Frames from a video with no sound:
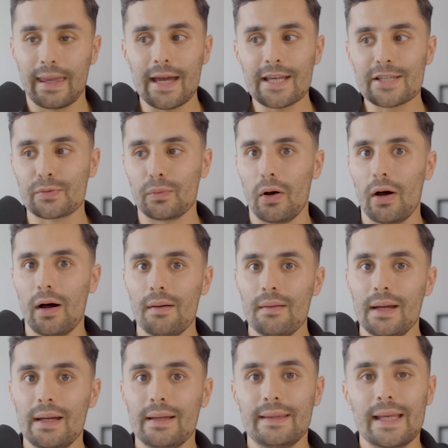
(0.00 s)
And guess
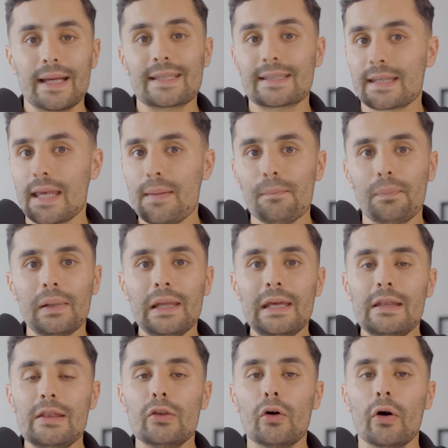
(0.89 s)
what? There's
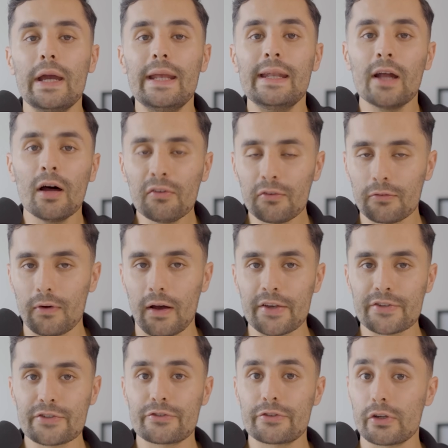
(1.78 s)
simply not enough of
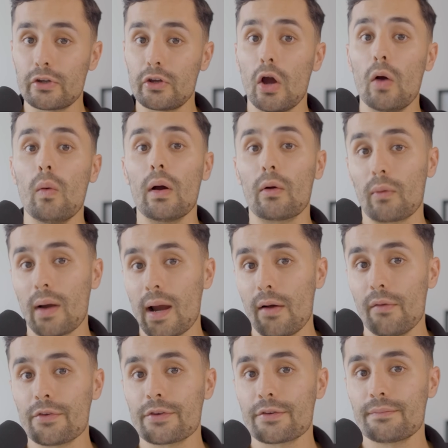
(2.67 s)
us to go
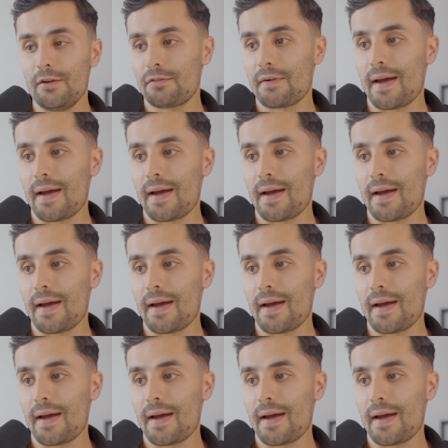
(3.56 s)
around. In